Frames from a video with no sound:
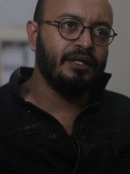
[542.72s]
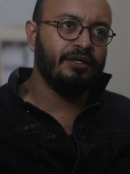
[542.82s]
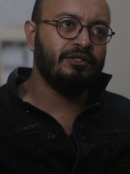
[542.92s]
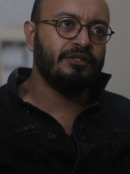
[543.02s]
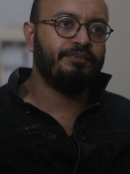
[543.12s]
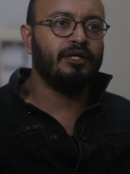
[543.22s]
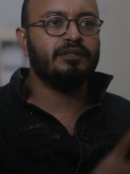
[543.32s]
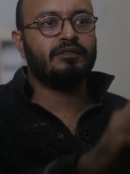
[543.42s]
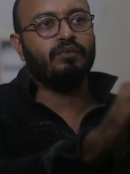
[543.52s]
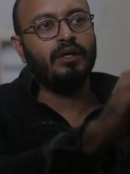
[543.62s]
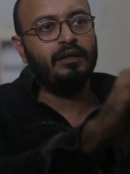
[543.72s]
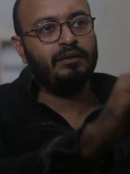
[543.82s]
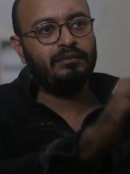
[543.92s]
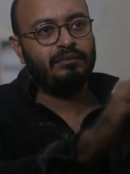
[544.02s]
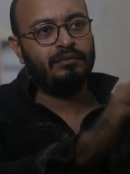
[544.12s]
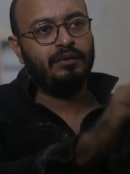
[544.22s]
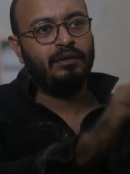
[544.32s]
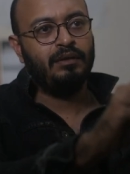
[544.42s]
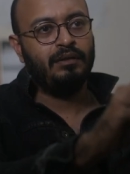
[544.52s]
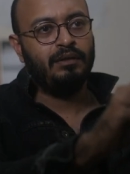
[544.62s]
energy projects? One.
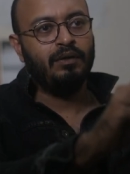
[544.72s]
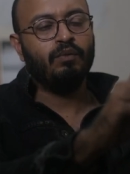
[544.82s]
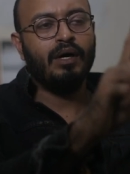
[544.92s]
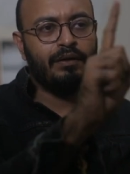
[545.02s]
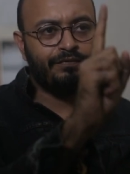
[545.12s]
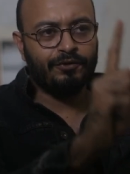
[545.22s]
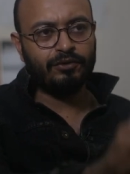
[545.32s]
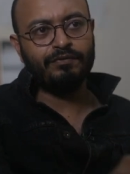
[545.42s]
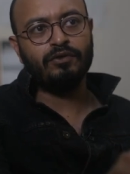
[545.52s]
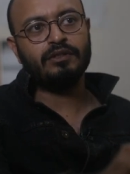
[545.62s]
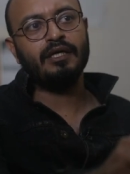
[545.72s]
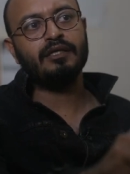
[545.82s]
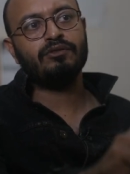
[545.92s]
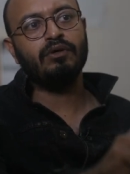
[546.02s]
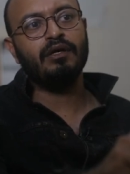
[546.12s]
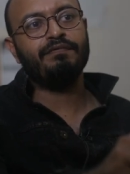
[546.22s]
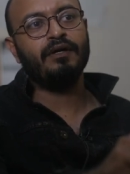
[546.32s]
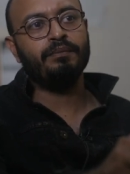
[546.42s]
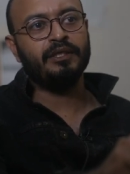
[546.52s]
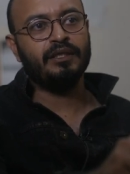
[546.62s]
One photovoltaic solar
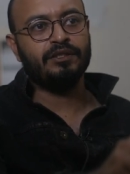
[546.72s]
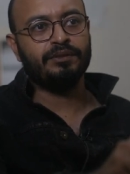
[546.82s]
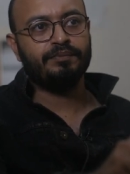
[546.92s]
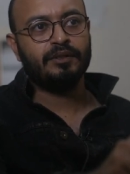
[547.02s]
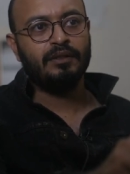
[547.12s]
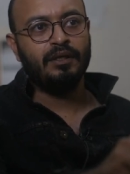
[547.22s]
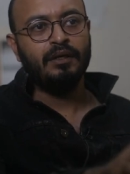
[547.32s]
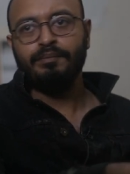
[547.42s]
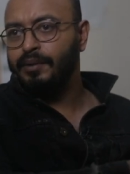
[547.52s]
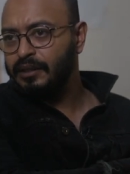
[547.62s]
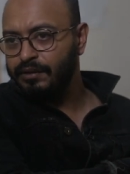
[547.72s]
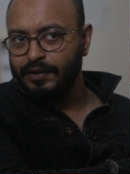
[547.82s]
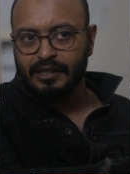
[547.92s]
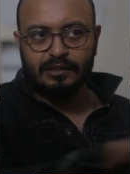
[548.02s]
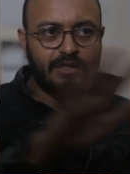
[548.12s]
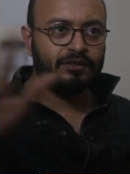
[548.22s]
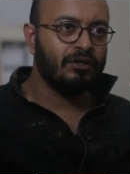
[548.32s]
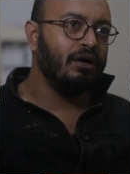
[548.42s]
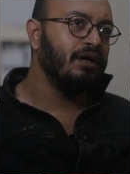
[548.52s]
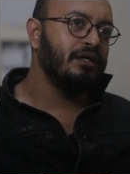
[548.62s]
farm in Egypt. But the rest is
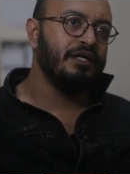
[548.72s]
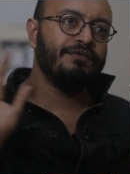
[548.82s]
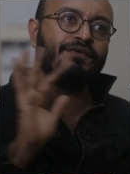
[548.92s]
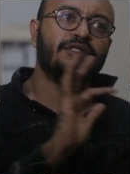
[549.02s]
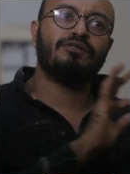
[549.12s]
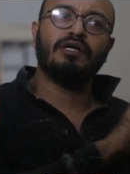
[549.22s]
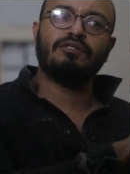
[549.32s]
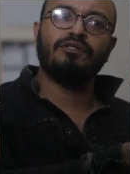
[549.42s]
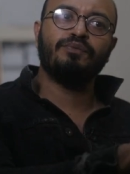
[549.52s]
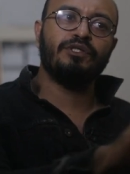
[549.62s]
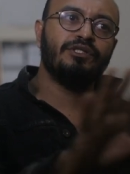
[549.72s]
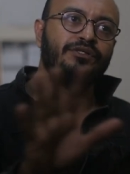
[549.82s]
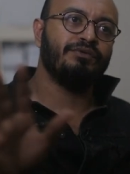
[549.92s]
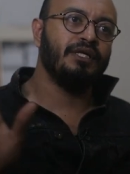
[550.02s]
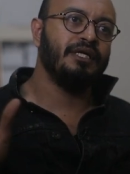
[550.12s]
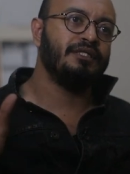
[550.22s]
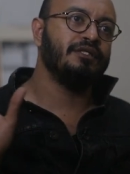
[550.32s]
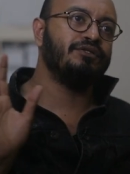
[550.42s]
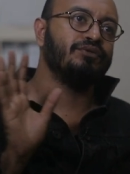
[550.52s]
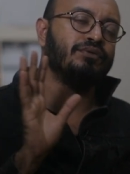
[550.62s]
all infrastructure which is
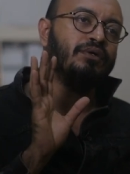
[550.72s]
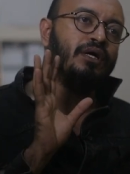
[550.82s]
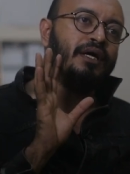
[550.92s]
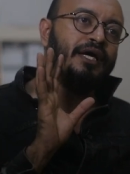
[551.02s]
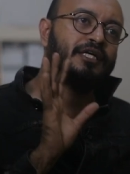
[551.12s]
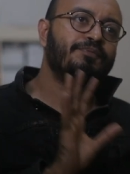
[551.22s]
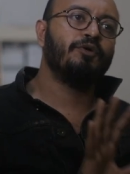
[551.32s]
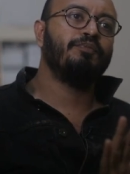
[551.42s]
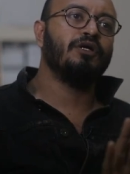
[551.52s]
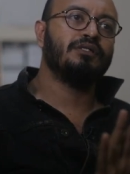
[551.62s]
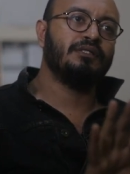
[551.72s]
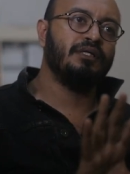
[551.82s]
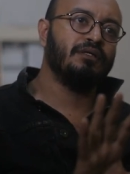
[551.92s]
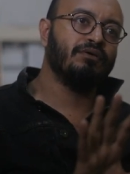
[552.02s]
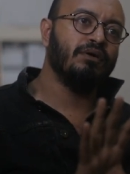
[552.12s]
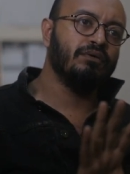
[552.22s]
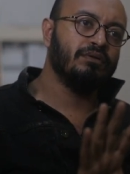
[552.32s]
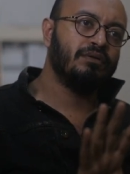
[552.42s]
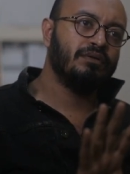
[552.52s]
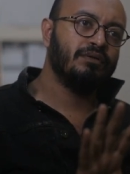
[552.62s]
related to export processing
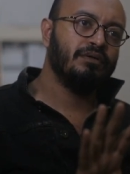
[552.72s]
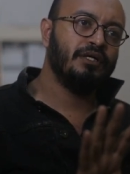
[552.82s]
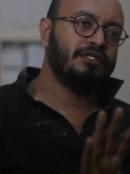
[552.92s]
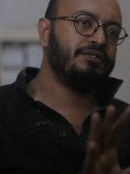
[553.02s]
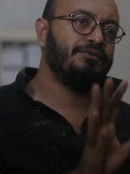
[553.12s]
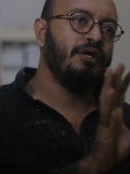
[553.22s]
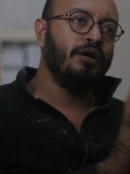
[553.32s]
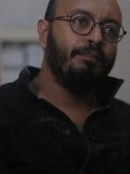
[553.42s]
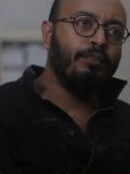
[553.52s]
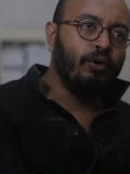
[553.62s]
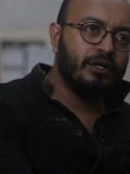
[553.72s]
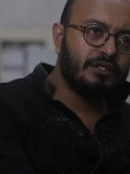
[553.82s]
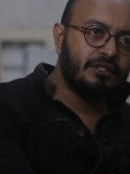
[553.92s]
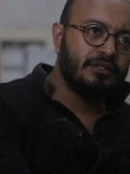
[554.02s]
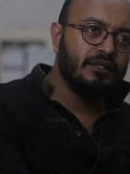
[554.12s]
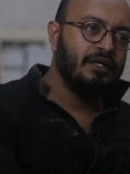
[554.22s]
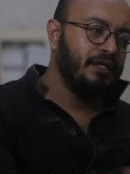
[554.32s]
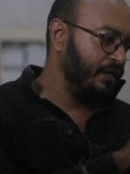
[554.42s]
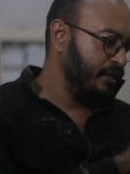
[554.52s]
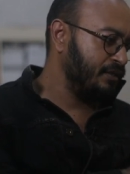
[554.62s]
growth. It's ports,
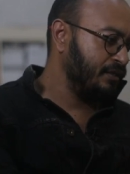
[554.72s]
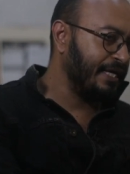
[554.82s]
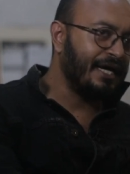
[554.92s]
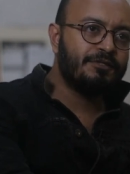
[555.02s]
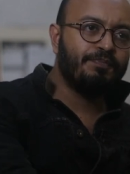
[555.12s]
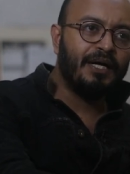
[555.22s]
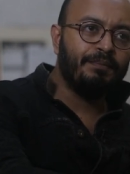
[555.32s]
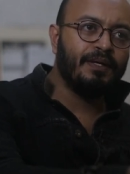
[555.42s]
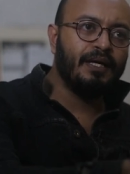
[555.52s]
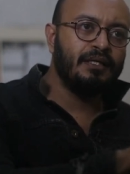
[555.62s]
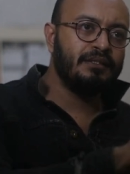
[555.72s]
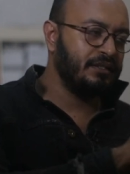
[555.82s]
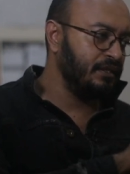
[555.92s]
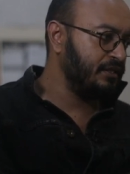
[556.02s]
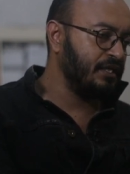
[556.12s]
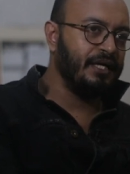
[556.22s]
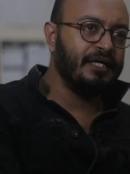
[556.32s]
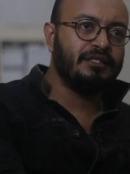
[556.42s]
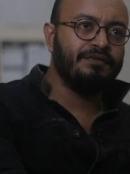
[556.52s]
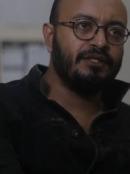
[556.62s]
it's gas pipelines, it's
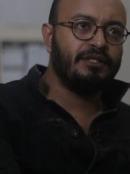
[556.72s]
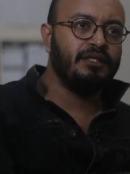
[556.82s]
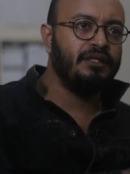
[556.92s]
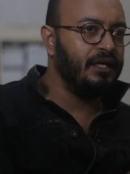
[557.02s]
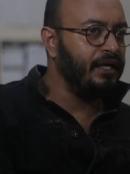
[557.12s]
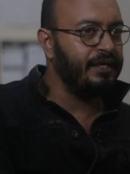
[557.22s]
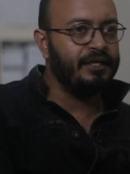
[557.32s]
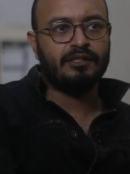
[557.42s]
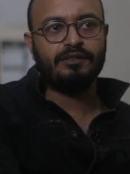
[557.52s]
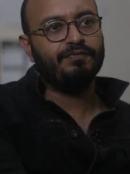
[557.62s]
connectivity, and it's